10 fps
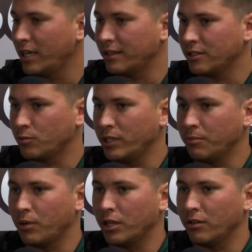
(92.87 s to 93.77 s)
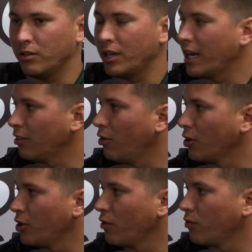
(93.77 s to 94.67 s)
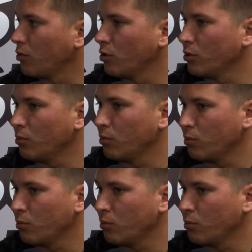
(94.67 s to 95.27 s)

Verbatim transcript: that this week, but not long enough for